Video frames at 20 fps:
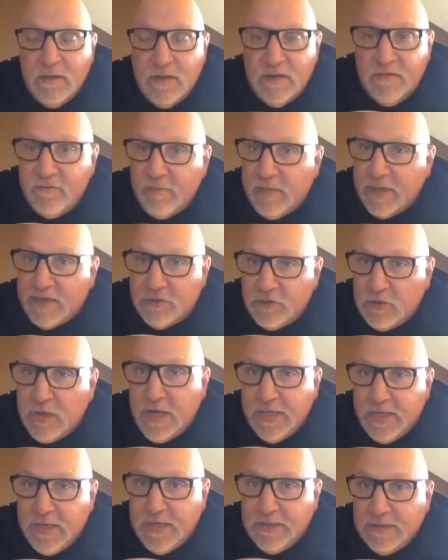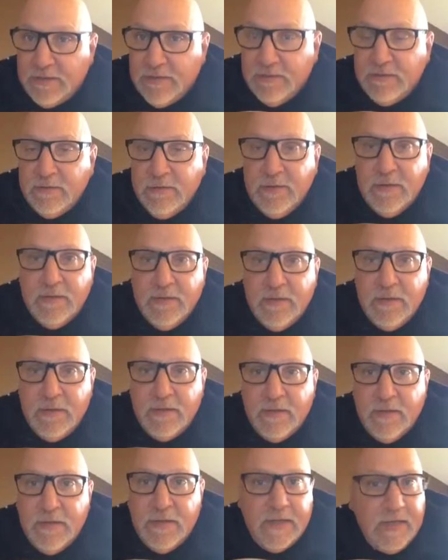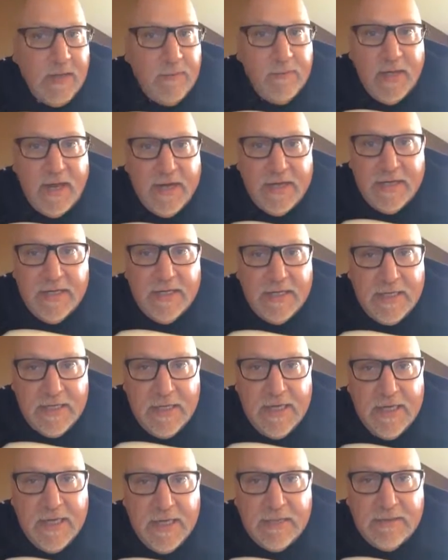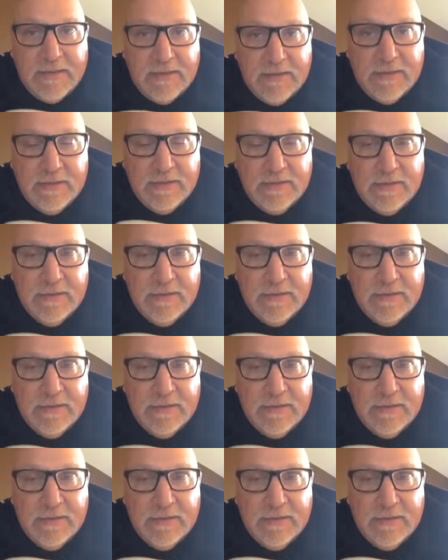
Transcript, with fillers: of my training that I'm not going to get.